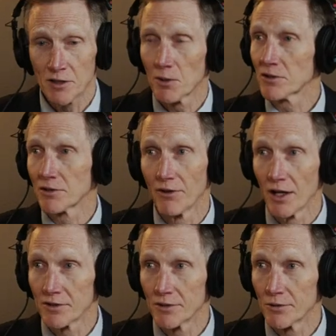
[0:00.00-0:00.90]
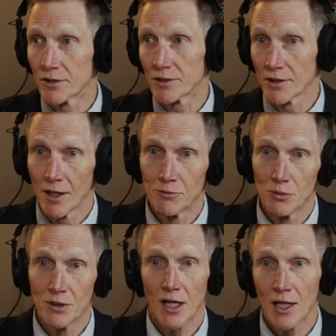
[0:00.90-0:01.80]
explosive devices, which Abdul
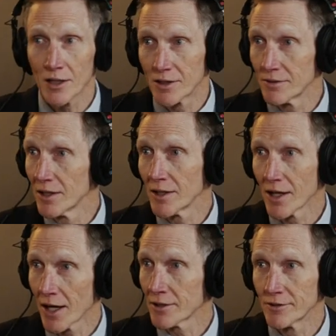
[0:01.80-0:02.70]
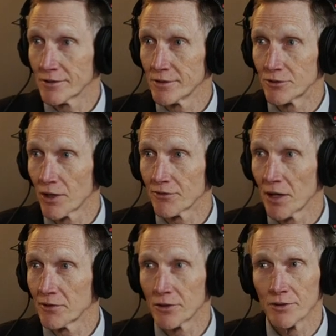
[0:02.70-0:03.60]
Metallic uh, had, the
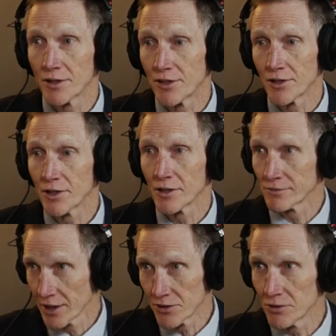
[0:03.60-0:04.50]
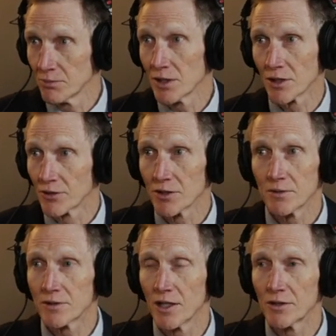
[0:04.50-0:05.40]
twenty-five-year-old Nigerian, on, as you mentioned,
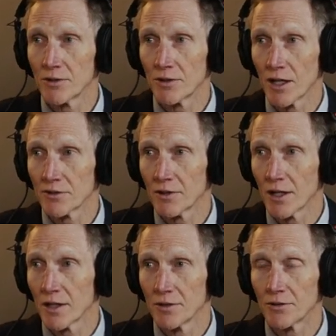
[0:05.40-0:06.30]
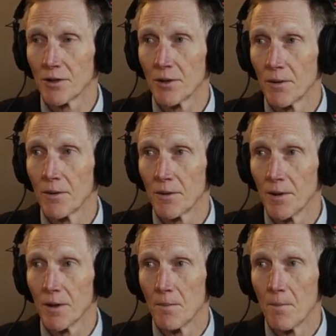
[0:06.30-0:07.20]
Christmas Day two thousand nine. So, right.